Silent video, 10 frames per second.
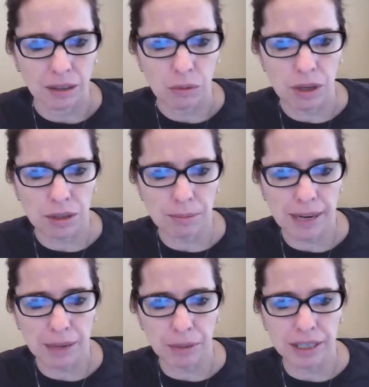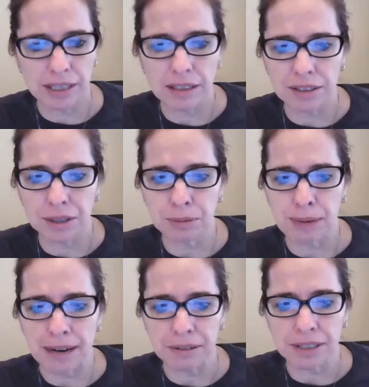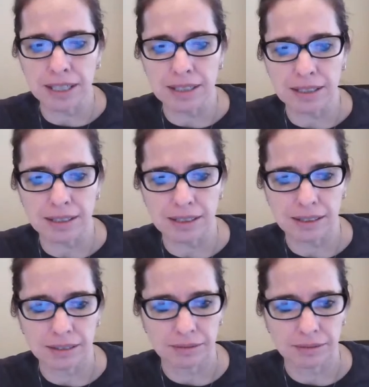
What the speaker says: Welcome back, Wendy. Are you back with us?